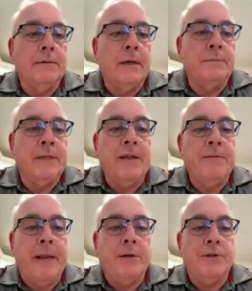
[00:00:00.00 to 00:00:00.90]
I'm Dave
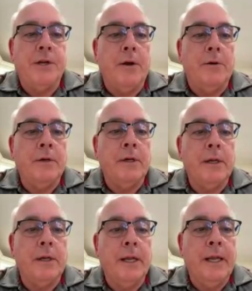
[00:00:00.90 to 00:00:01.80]
Mangione
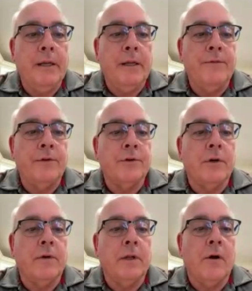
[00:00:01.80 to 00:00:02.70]
and live in
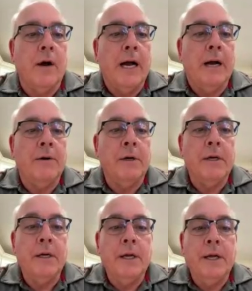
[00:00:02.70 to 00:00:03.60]
Circleville, Ohio.
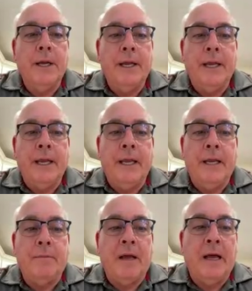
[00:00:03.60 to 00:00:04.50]

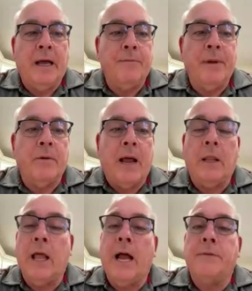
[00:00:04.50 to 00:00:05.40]
And I've been
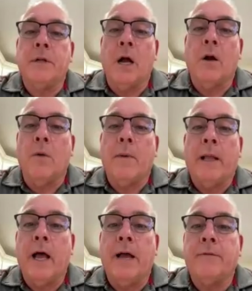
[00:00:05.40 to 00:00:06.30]
around livestock all my
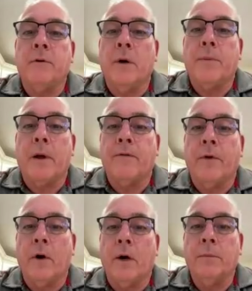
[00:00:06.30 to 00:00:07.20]
life. Grew up on a
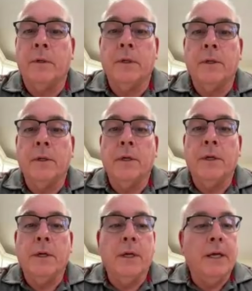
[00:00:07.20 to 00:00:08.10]
farm.
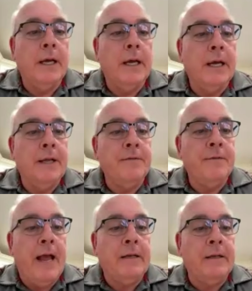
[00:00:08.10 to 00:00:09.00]
In
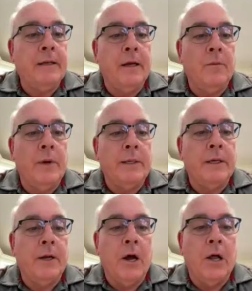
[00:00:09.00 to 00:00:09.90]
fact, went
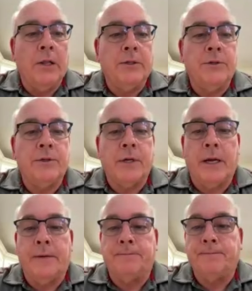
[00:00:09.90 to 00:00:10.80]
to college
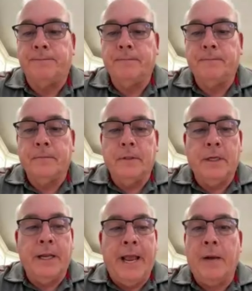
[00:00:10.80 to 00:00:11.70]
in
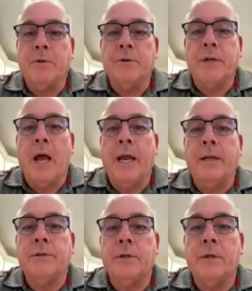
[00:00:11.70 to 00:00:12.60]
animal
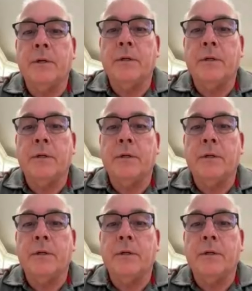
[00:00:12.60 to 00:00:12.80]
science